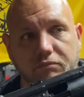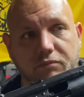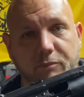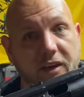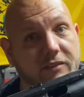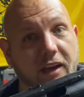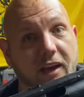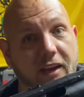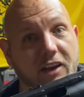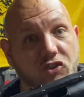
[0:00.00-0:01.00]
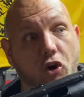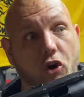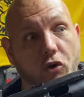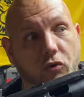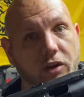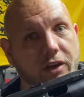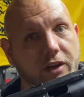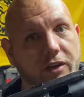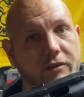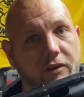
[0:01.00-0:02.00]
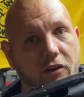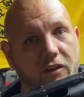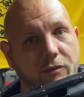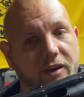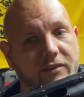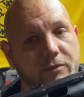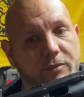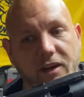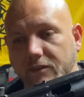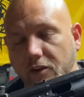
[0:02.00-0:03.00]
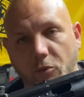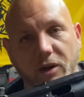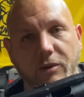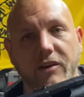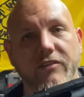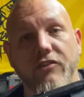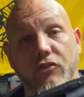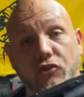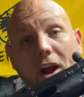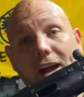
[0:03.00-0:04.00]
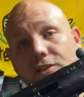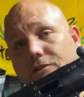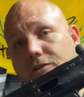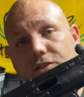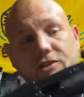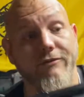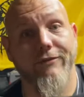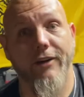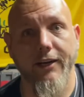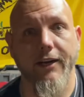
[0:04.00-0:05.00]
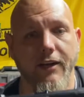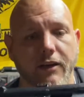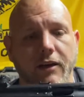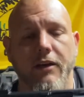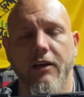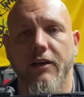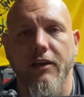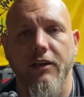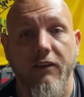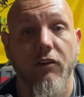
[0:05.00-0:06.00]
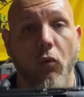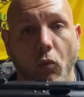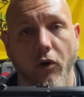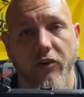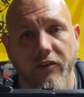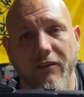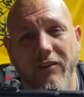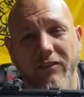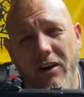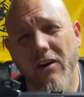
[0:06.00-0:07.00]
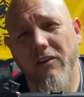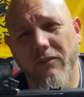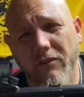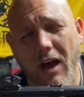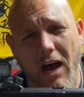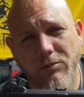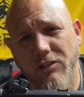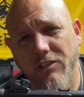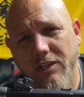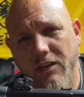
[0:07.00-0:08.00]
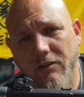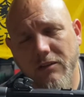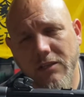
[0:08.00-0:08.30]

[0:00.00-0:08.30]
AKs are really good. Are they the best of the best? No, but anybody says they're trash, they're just a fucking idiot because they've done wonders. They have a ton of options now.